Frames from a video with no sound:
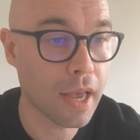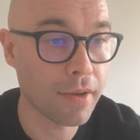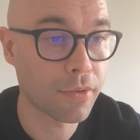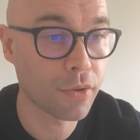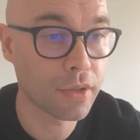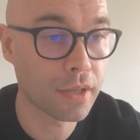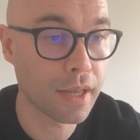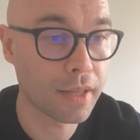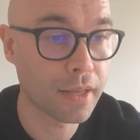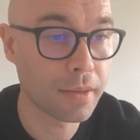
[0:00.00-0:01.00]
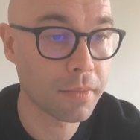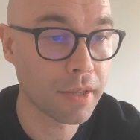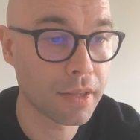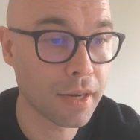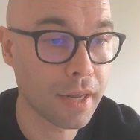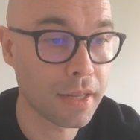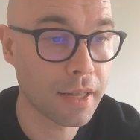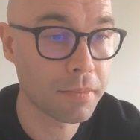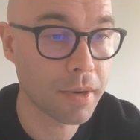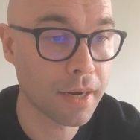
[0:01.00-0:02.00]
have? Continental,
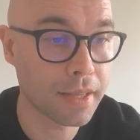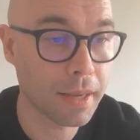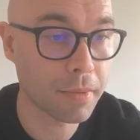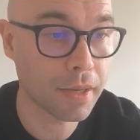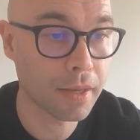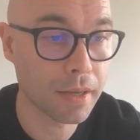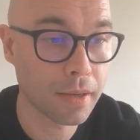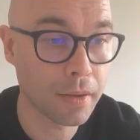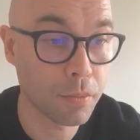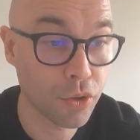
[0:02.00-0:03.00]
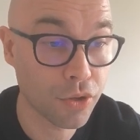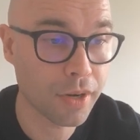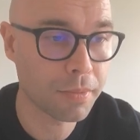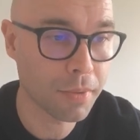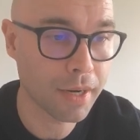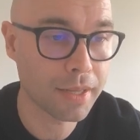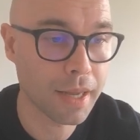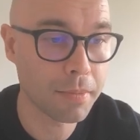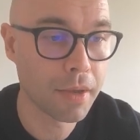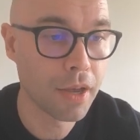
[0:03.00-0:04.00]
Mediterranean, maritime, moderate
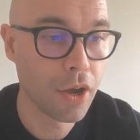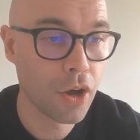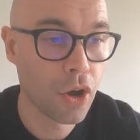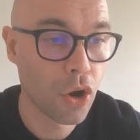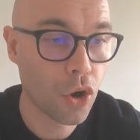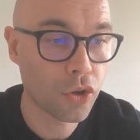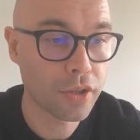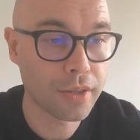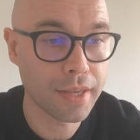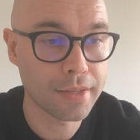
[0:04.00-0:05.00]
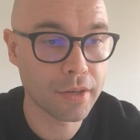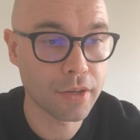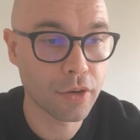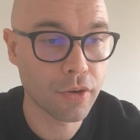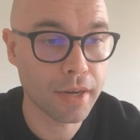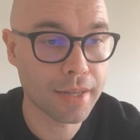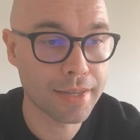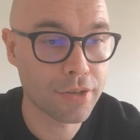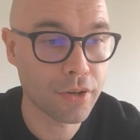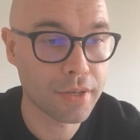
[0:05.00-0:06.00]
maritime, hot desert. The correct
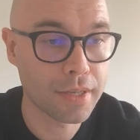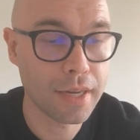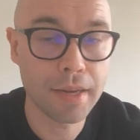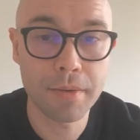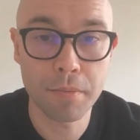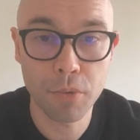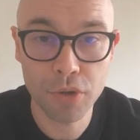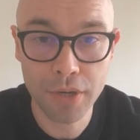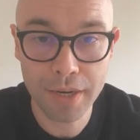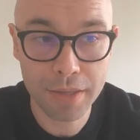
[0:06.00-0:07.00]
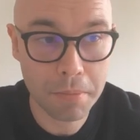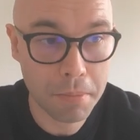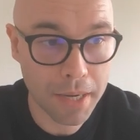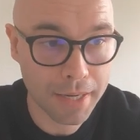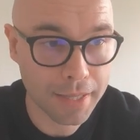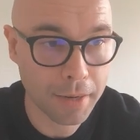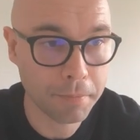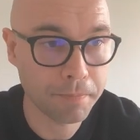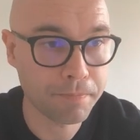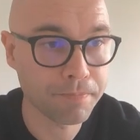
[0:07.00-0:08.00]
answer is C, moderate maritime.
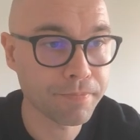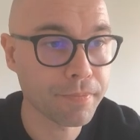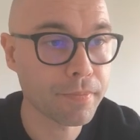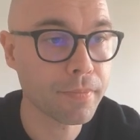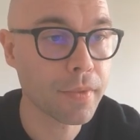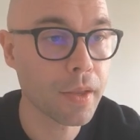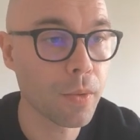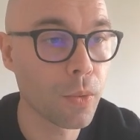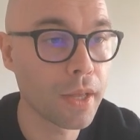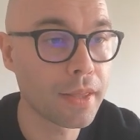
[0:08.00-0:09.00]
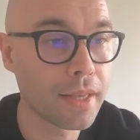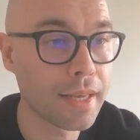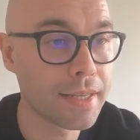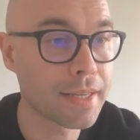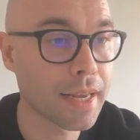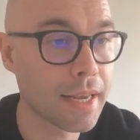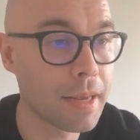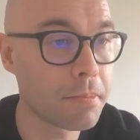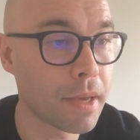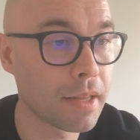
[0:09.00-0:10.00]
What is a
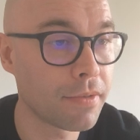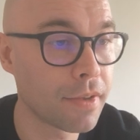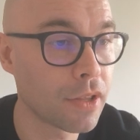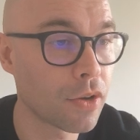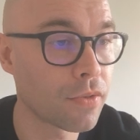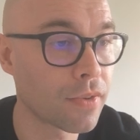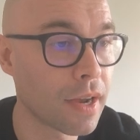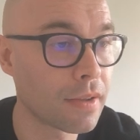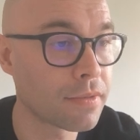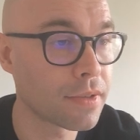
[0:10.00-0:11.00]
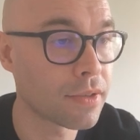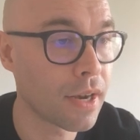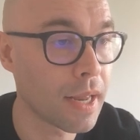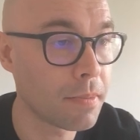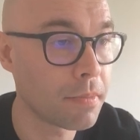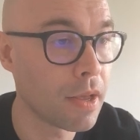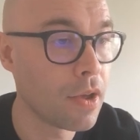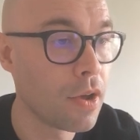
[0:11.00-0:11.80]
key benefit of Gulf Stream